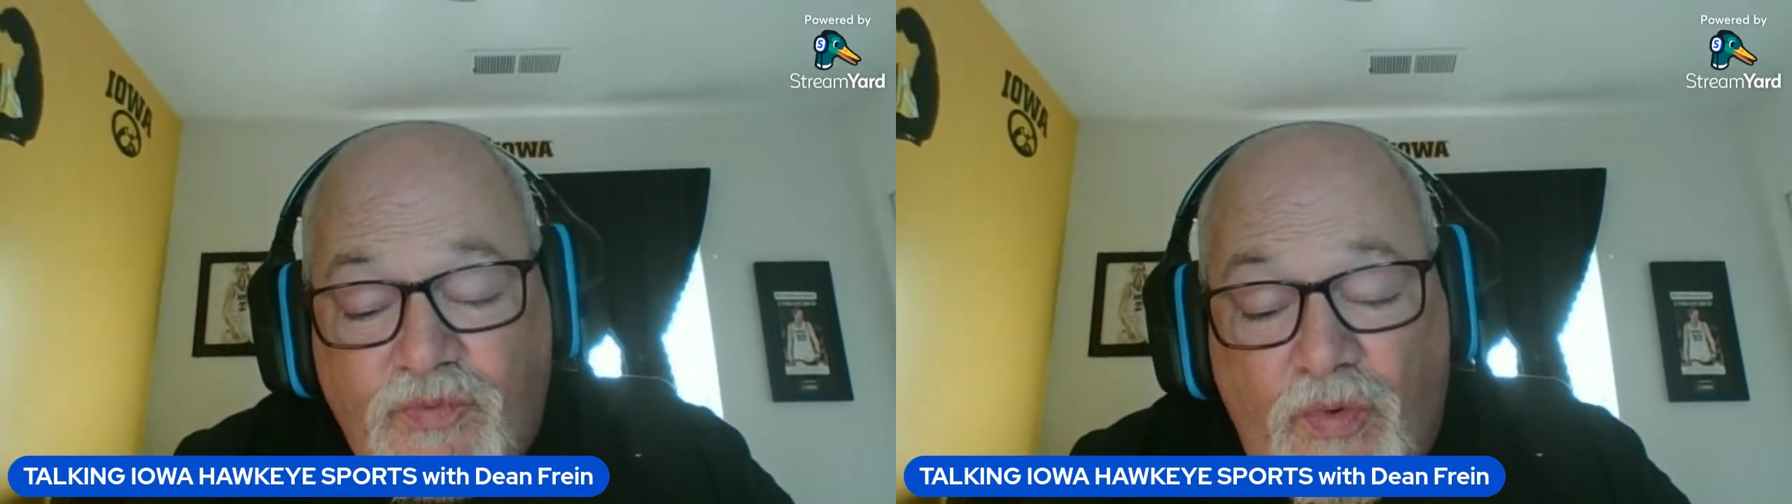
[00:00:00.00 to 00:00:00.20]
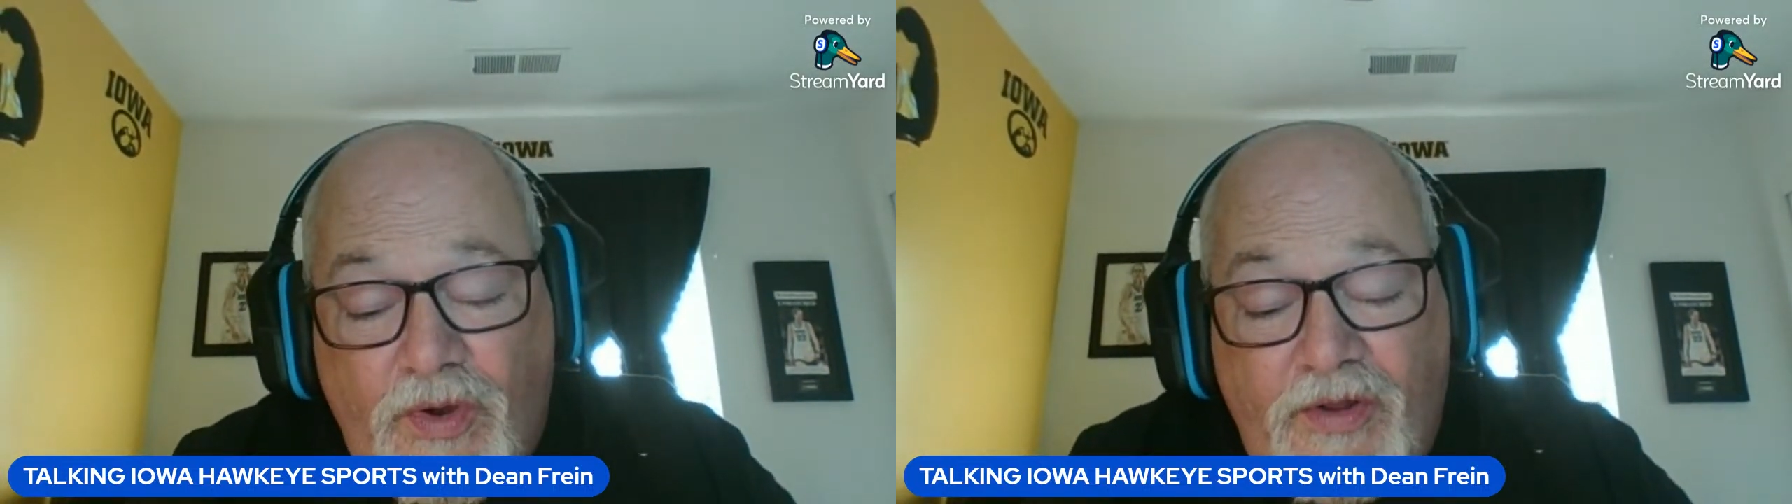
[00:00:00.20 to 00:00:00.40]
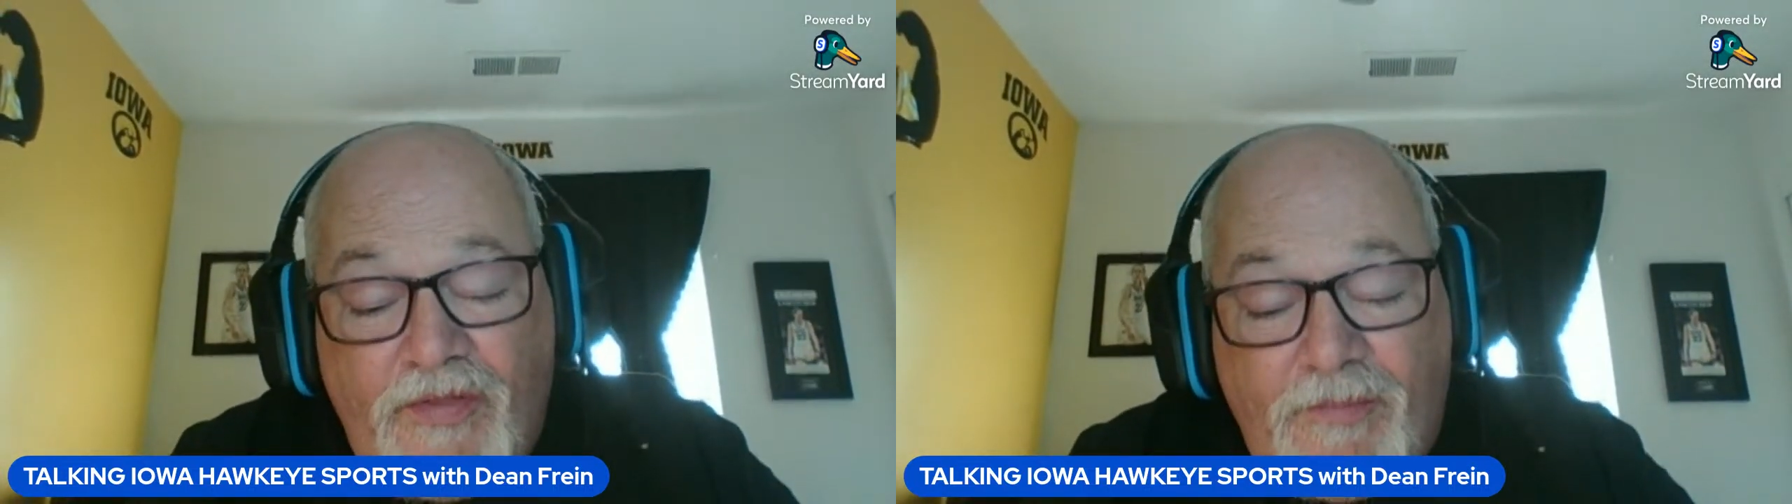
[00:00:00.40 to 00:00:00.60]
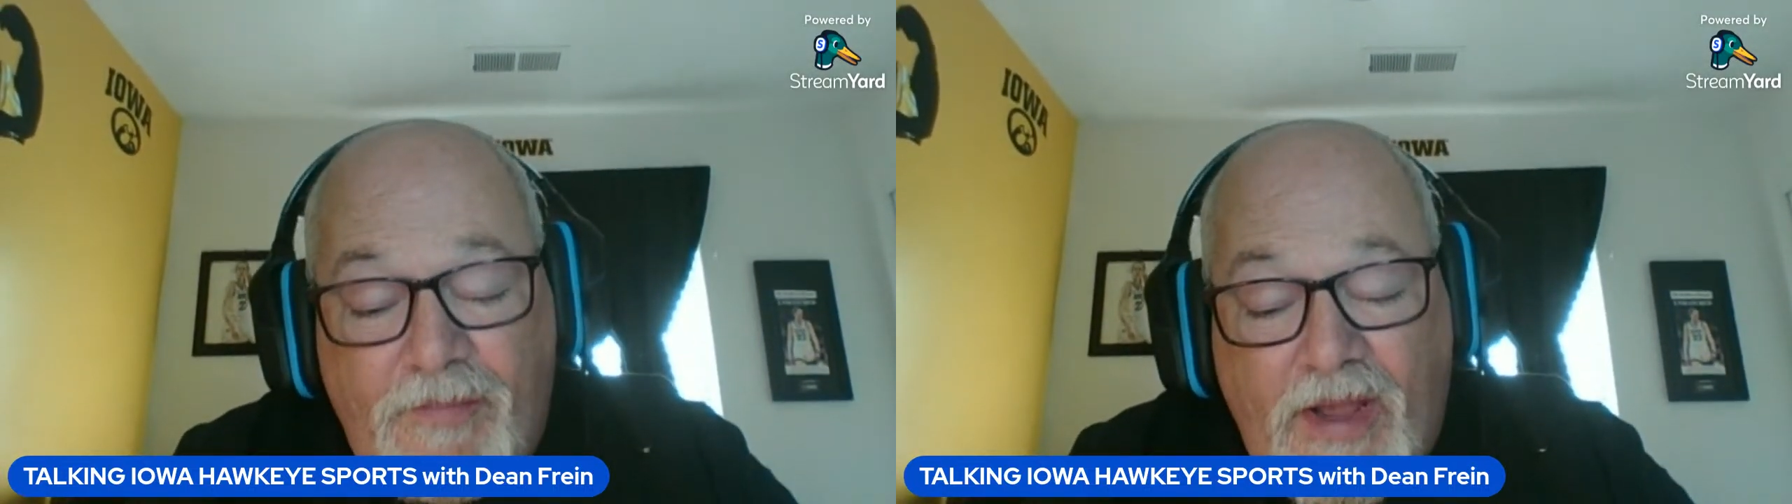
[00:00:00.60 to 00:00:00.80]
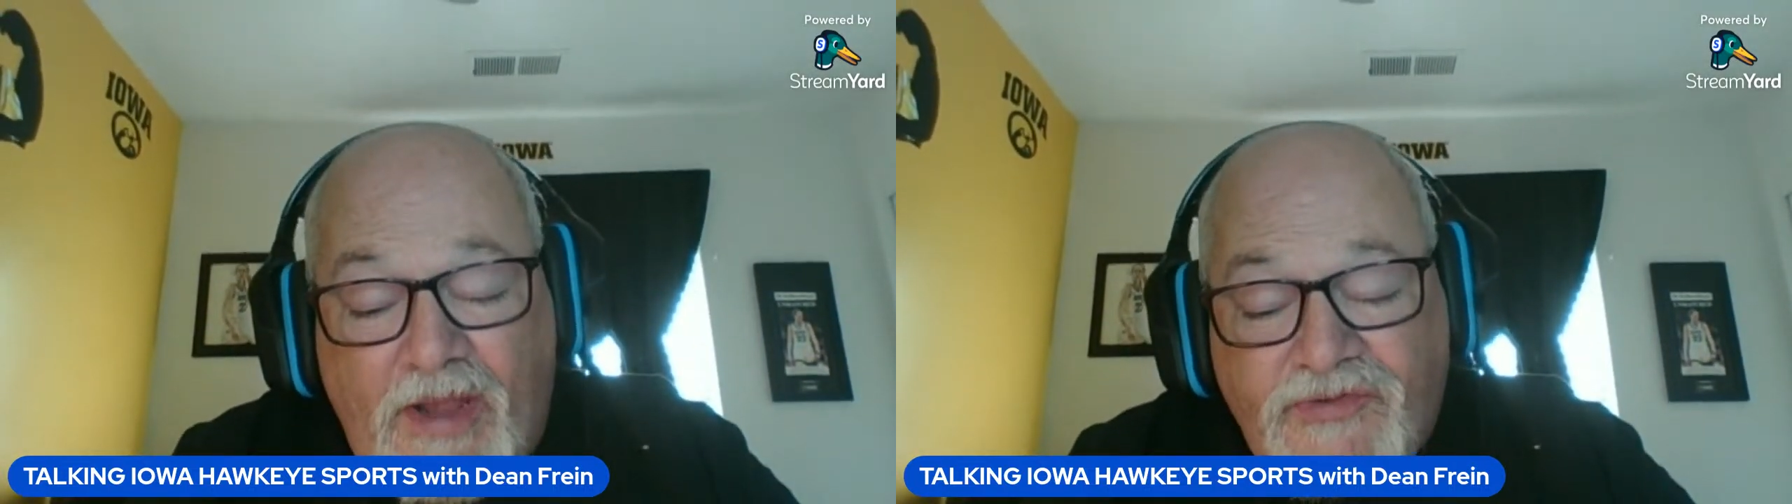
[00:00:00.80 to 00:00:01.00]
one of the
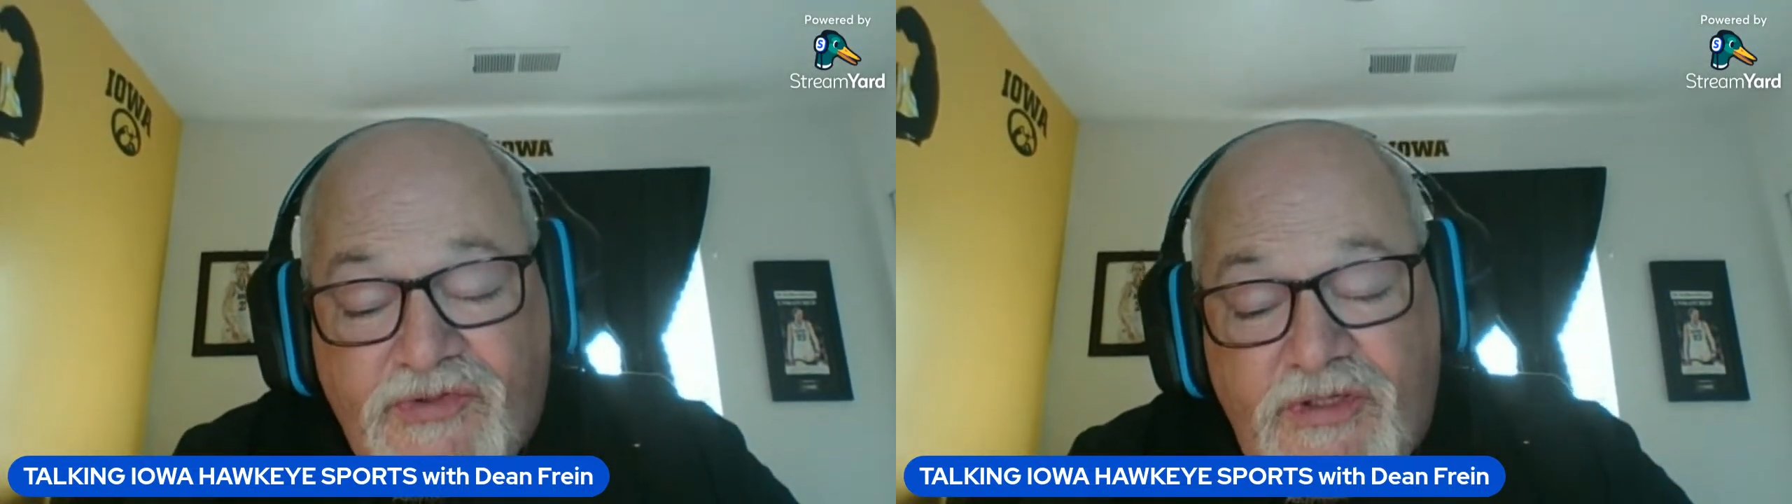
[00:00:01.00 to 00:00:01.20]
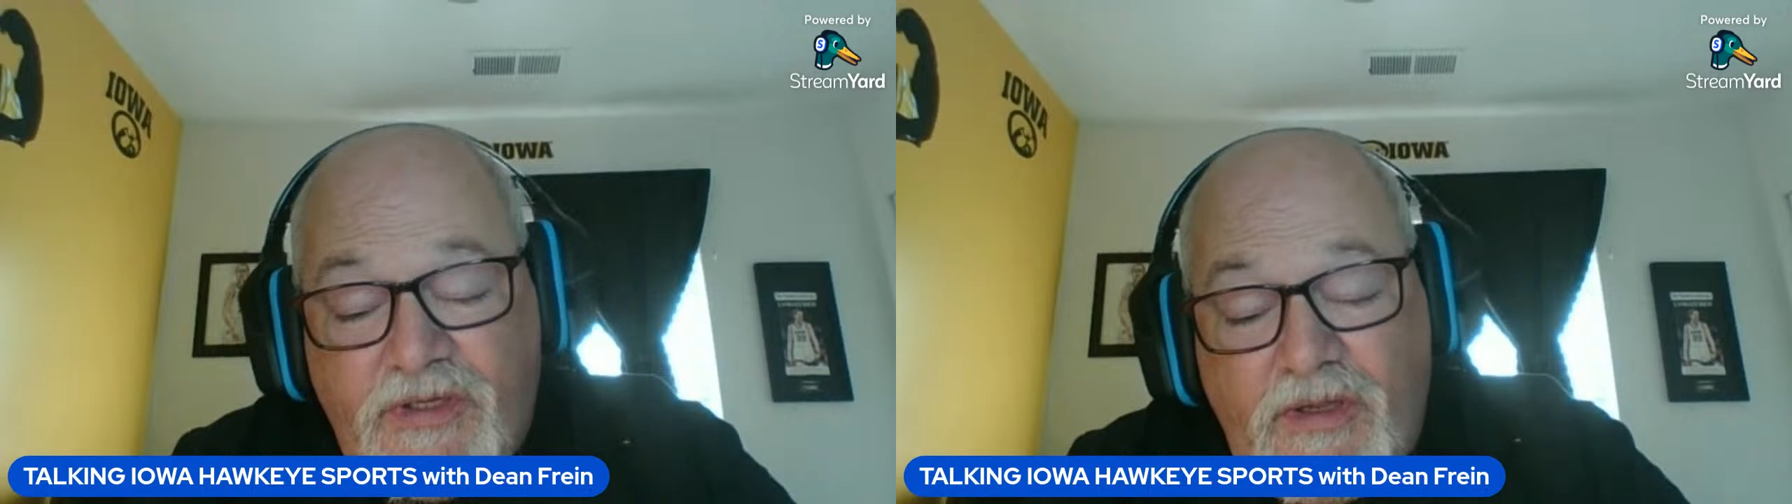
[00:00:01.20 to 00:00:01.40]
best